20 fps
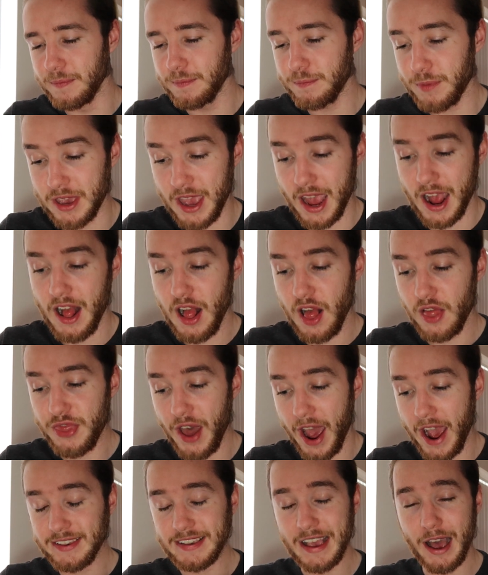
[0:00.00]
But yeah,
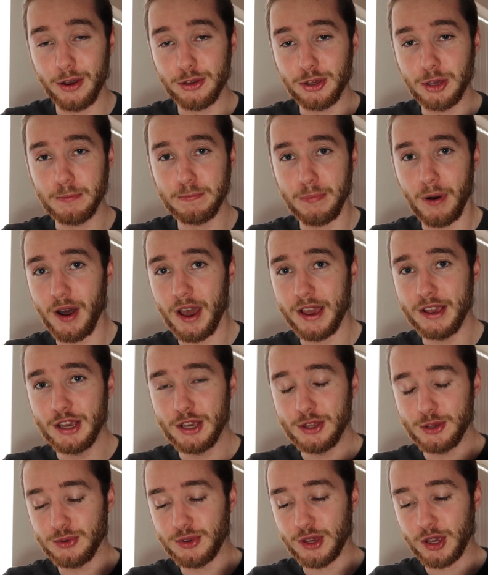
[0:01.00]
that is how you buy
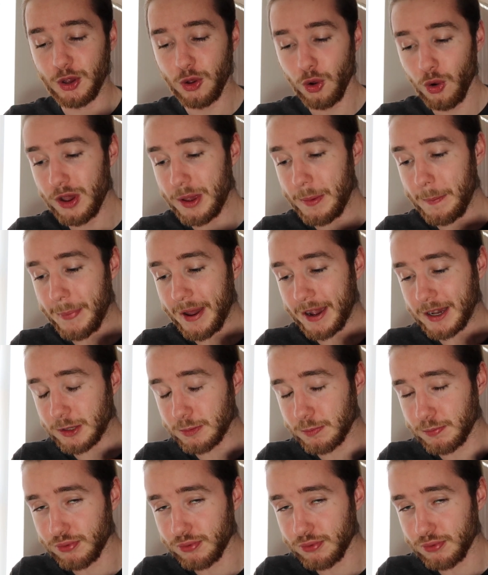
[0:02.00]
using Coinbase